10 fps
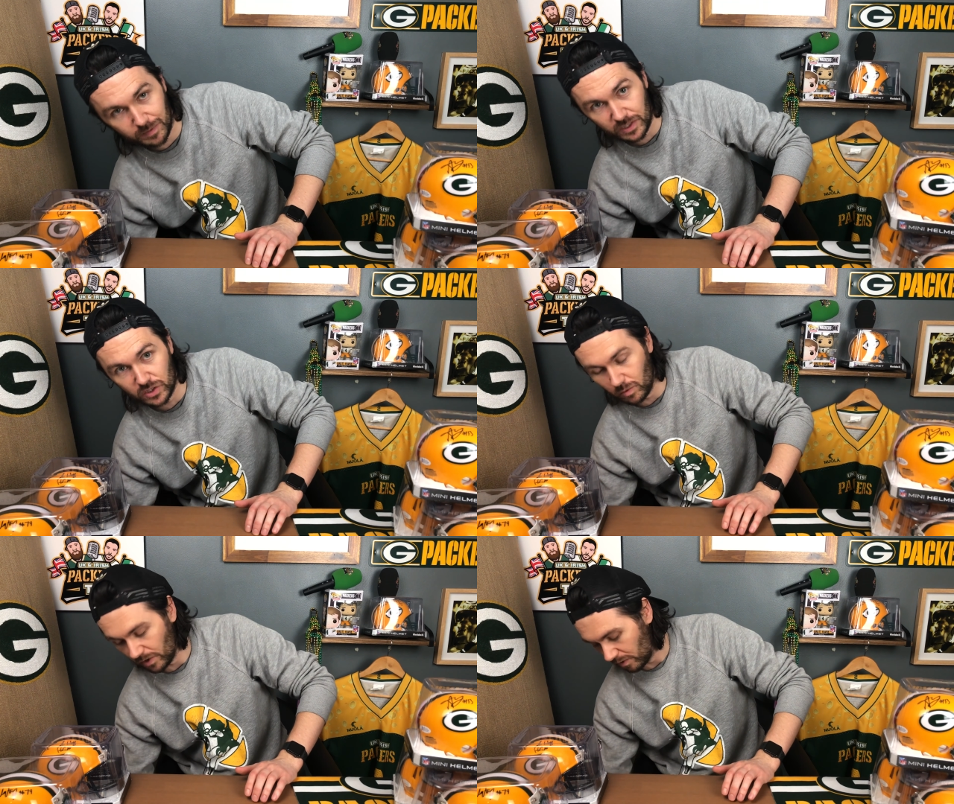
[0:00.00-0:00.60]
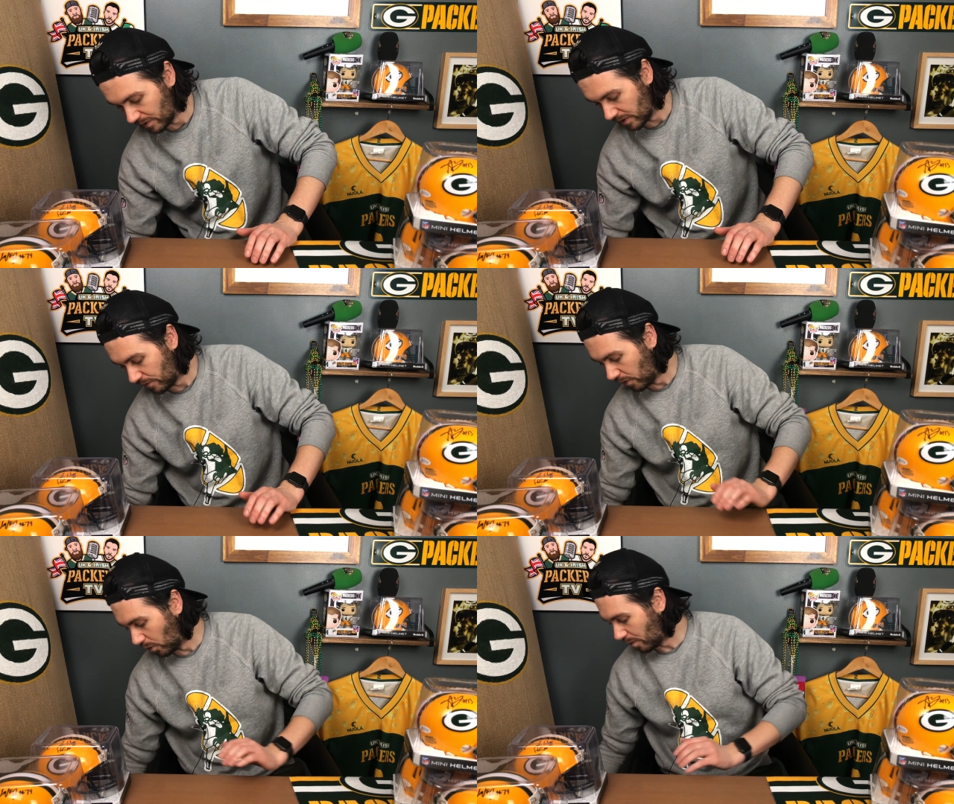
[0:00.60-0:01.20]
this is one of the ones that
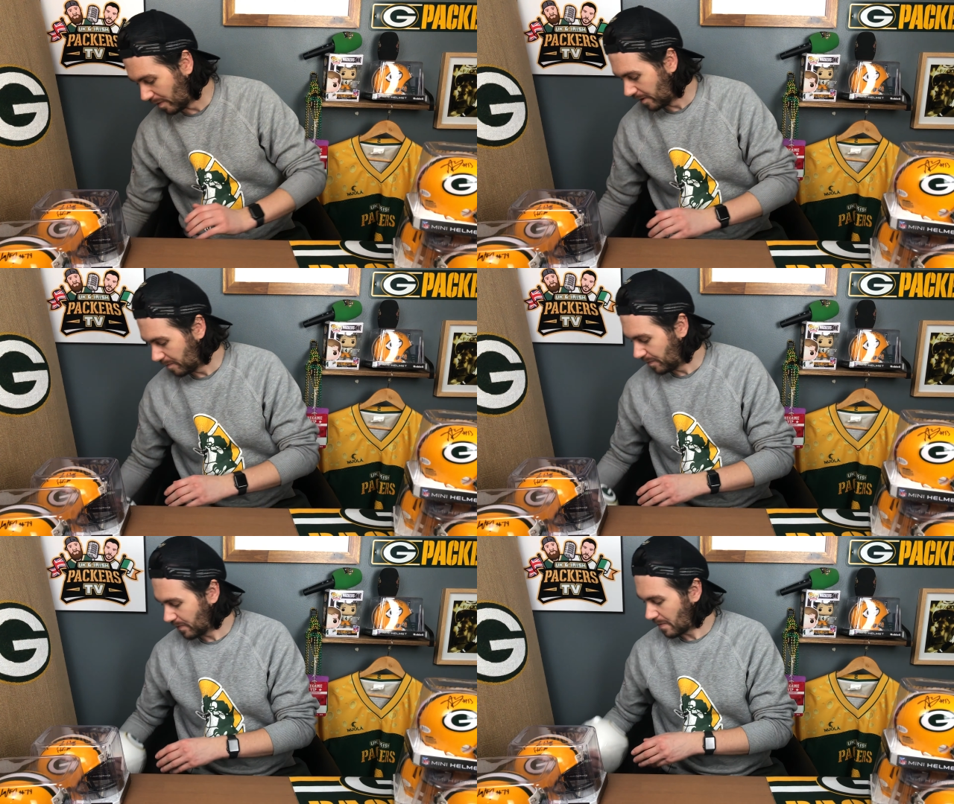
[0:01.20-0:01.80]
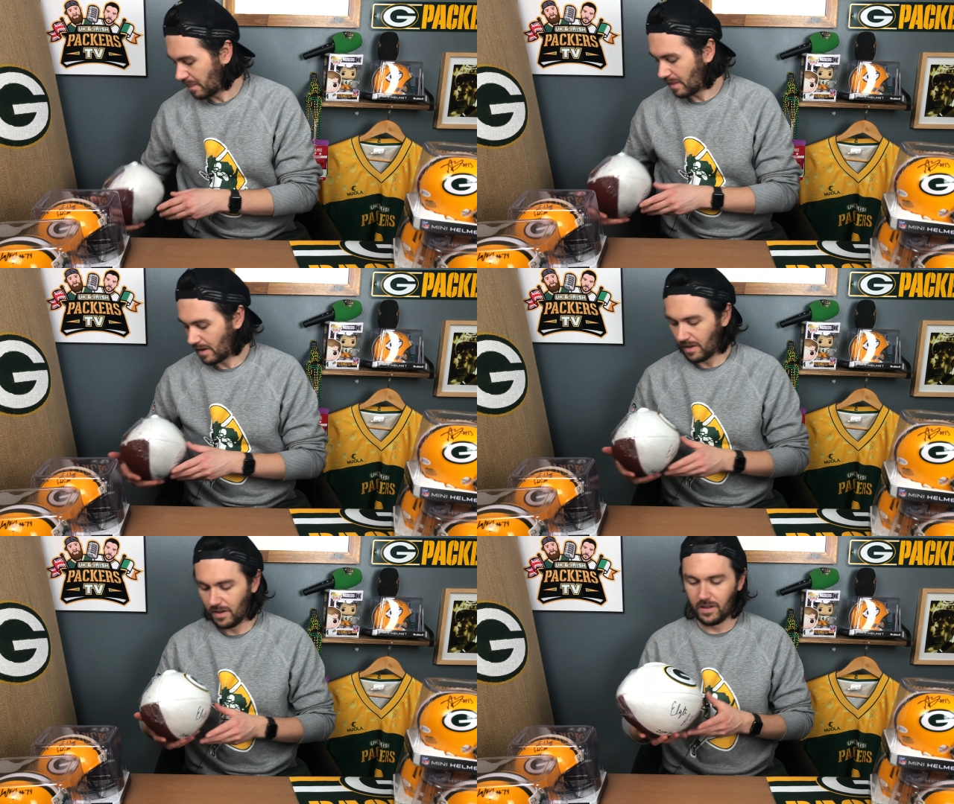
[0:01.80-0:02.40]
floored me.
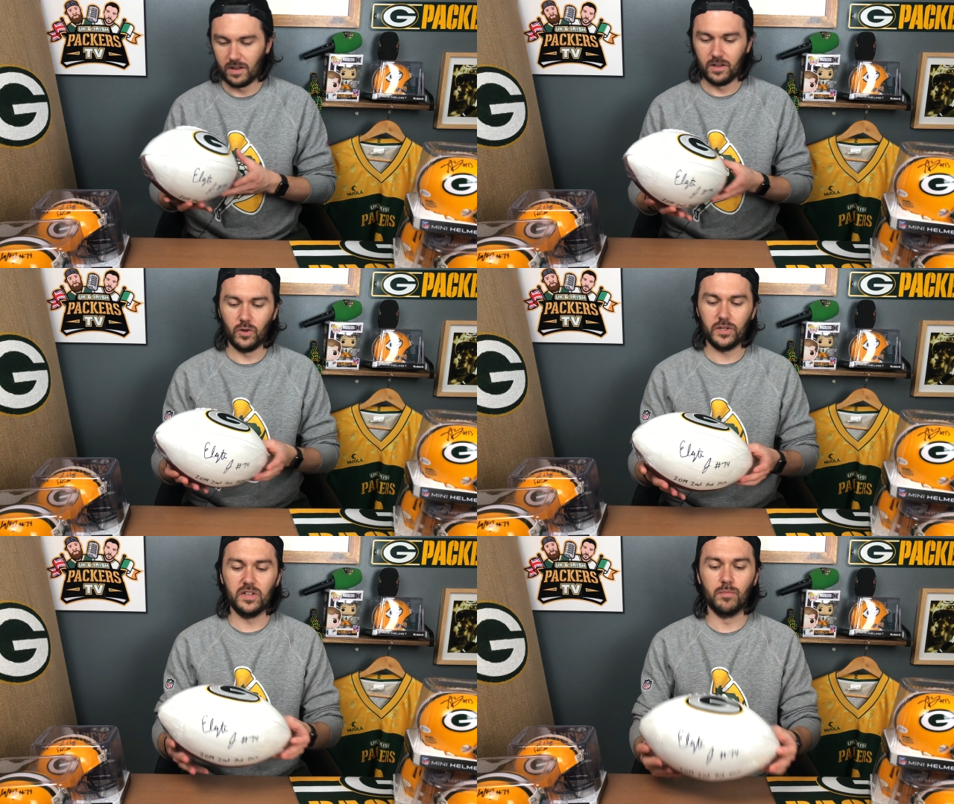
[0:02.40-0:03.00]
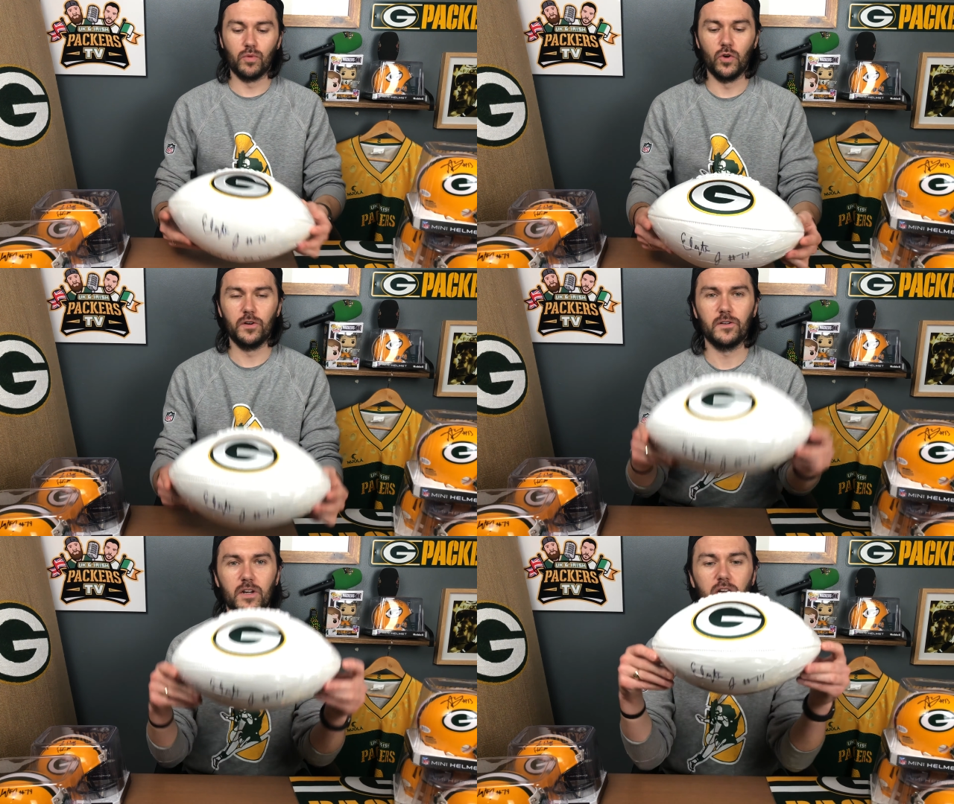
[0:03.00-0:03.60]
Look at the
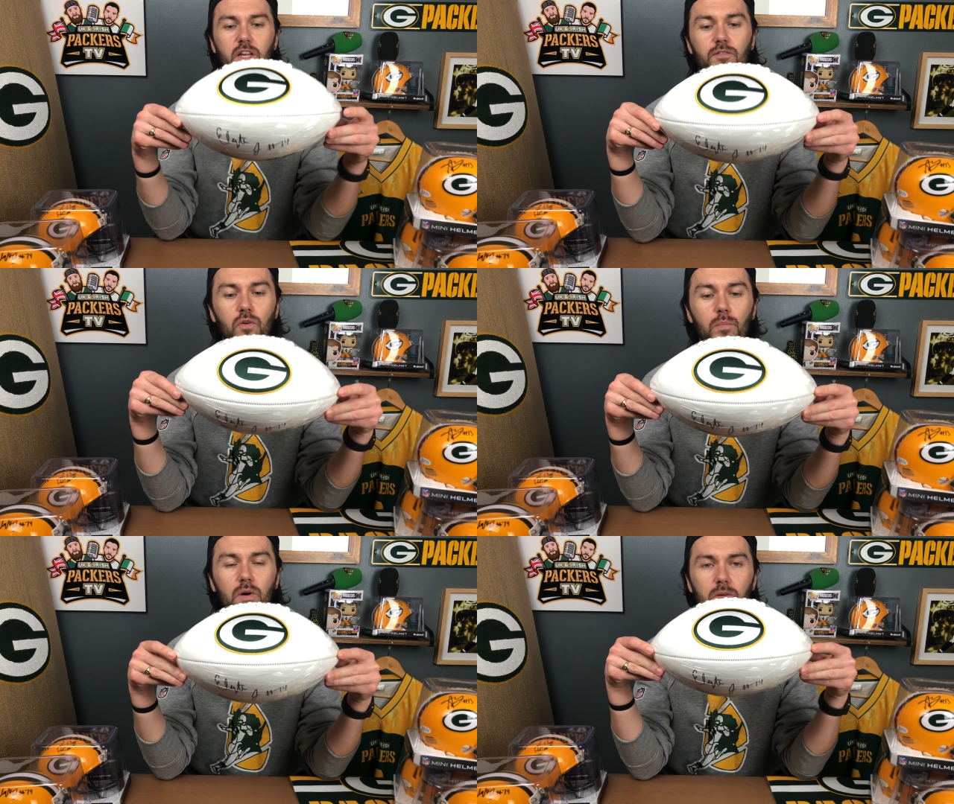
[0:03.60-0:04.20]
embroidery on that football.